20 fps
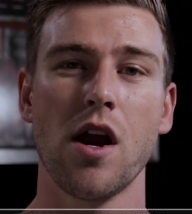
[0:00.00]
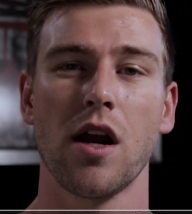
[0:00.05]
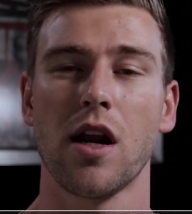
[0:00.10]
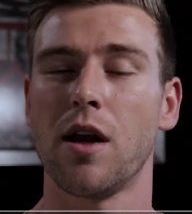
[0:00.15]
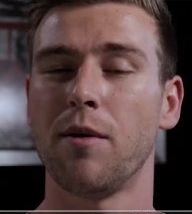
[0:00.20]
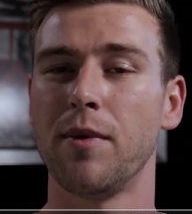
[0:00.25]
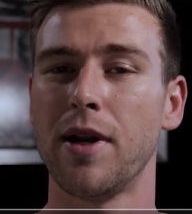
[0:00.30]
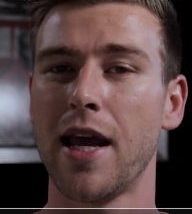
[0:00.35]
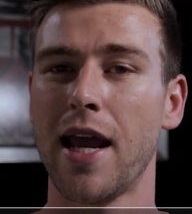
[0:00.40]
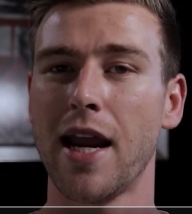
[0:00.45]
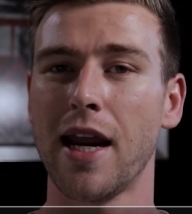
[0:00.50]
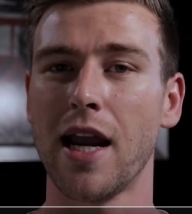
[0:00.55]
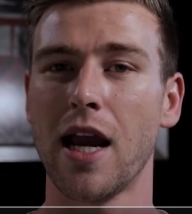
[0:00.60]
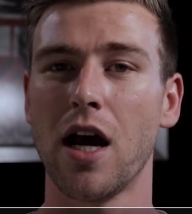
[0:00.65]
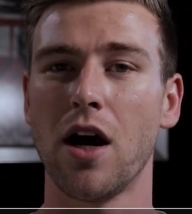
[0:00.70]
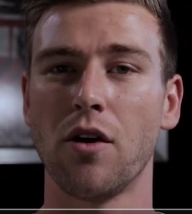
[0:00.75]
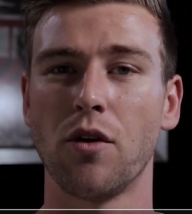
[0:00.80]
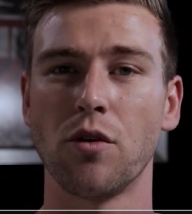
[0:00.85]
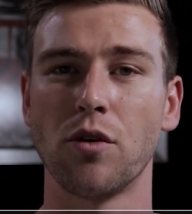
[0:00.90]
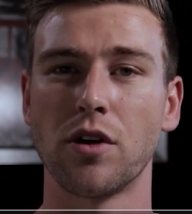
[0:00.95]
Come and hang
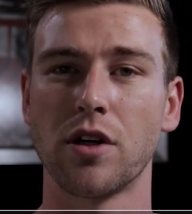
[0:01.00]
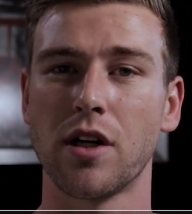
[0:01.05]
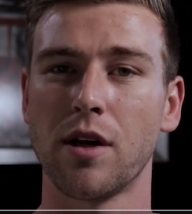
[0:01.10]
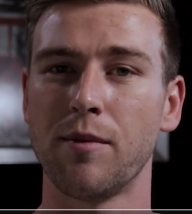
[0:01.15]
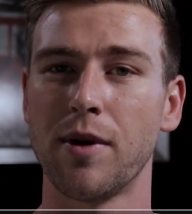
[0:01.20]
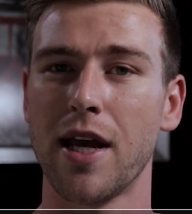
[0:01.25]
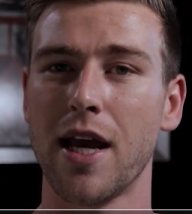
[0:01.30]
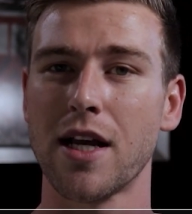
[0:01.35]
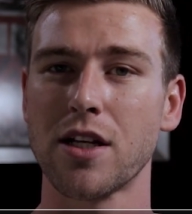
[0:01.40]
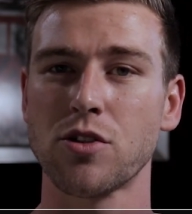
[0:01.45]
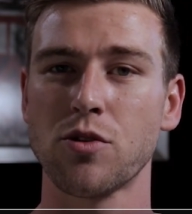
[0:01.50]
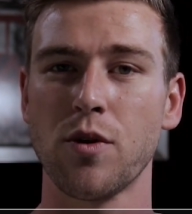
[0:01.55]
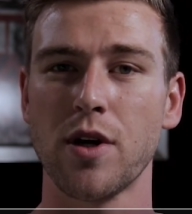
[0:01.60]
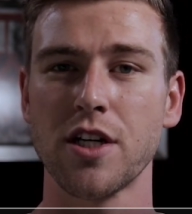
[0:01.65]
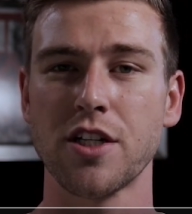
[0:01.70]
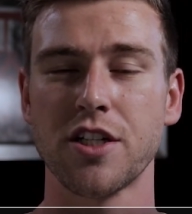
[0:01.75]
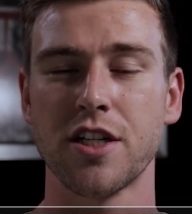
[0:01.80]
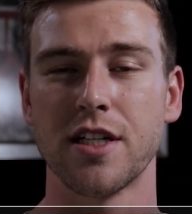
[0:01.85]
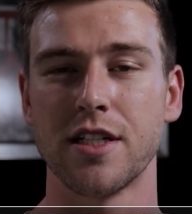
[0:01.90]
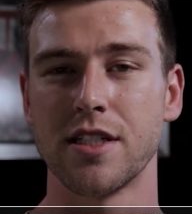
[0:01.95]
out or come and ask
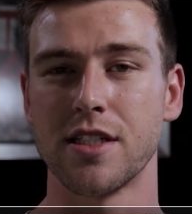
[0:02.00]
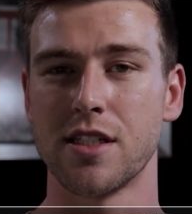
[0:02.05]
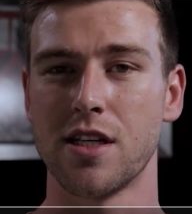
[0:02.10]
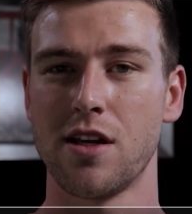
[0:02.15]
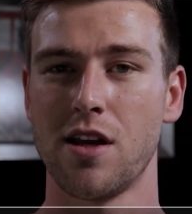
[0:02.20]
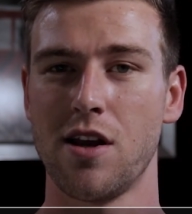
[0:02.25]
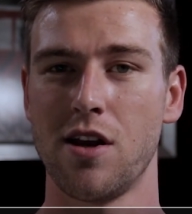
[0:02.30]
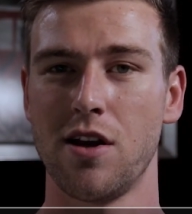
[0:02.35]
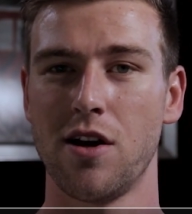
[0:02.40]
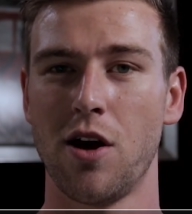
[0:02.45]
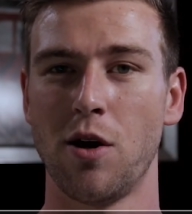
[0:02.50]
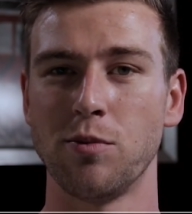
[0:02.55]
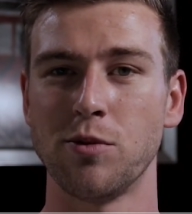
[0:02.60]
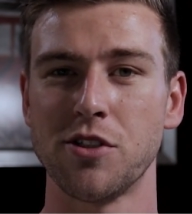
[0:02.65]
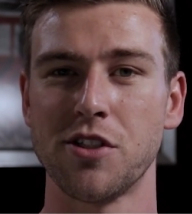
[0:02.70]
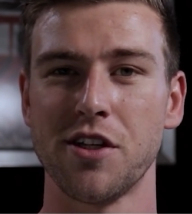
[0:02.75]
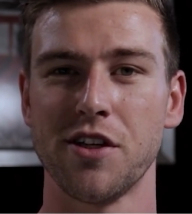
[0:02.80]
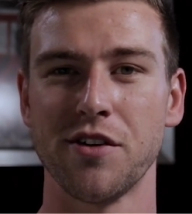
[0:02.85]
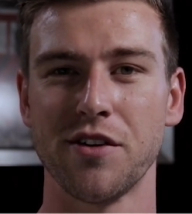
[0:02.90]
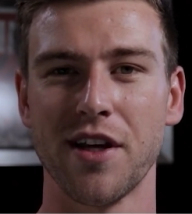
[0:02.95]
questions. Hope to
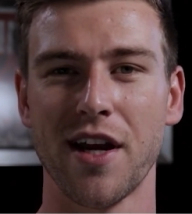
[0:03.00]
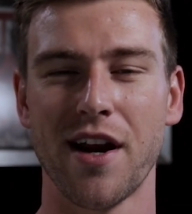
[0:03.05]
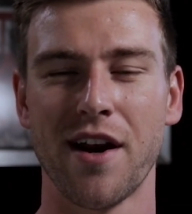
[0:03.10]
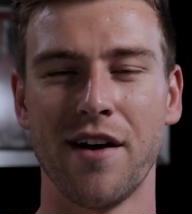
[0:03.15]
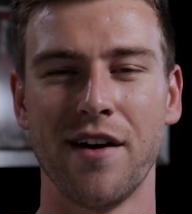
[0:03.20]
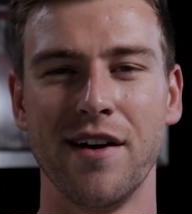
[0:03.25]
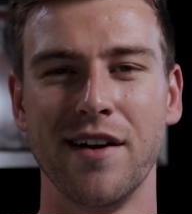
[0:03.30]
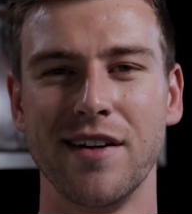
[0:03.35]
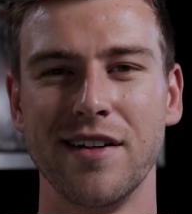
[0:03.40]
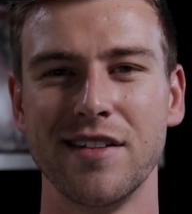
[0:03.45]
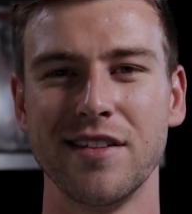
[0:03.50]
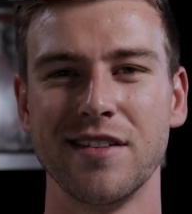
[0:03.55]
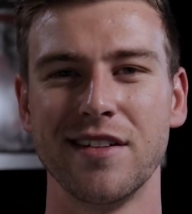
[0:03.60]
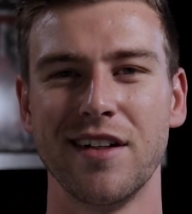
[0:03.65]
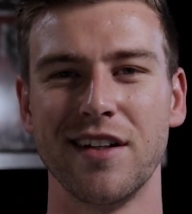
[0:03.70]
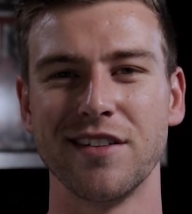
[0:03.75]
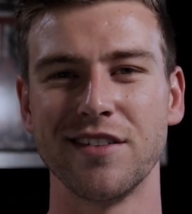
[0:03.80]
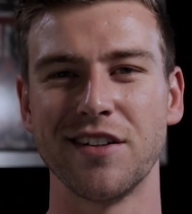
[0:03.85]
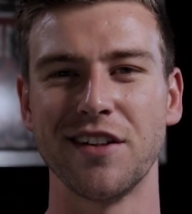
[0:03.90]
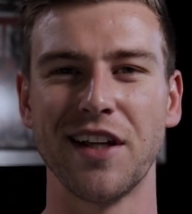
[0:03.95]
see you there.
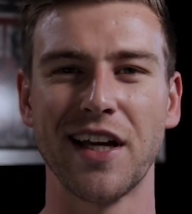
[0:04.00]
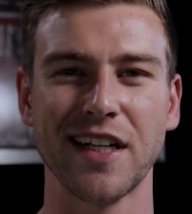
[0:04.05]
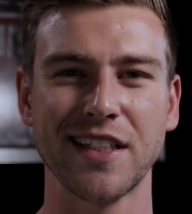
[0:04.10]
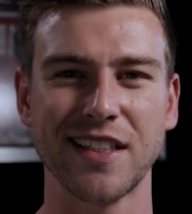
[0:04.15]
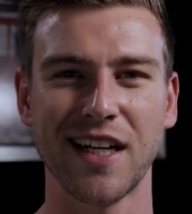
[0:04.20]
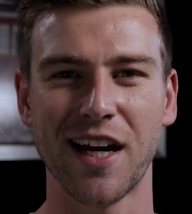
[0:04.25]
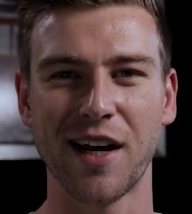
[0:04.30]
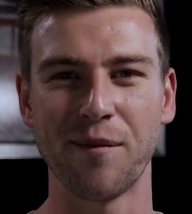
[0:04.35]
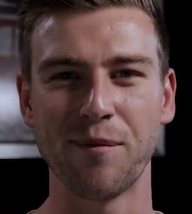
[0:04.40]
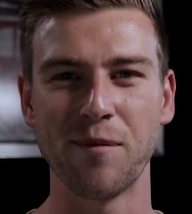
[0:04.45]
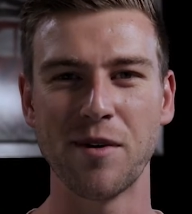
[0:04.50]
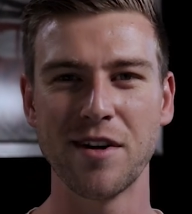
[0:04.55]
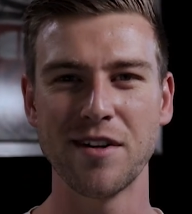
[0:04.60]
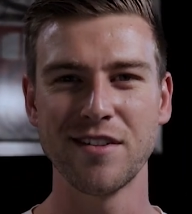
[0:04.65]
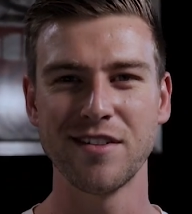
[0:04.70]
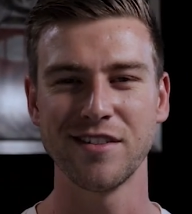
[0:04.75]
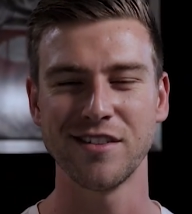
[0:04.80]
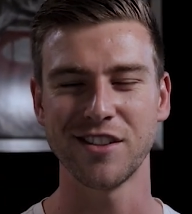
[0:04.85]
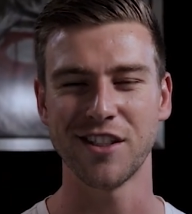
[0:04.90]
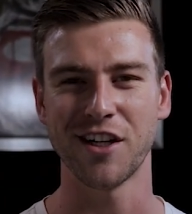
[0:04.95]
Until next time.
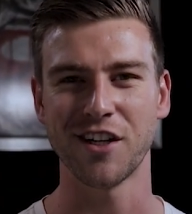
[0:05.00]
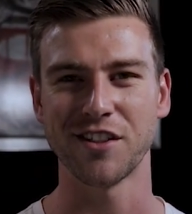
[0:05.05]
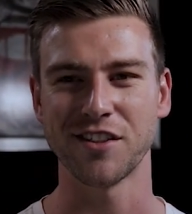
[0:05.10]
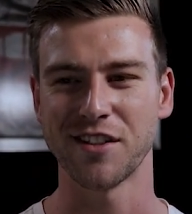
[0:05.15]
Cheers.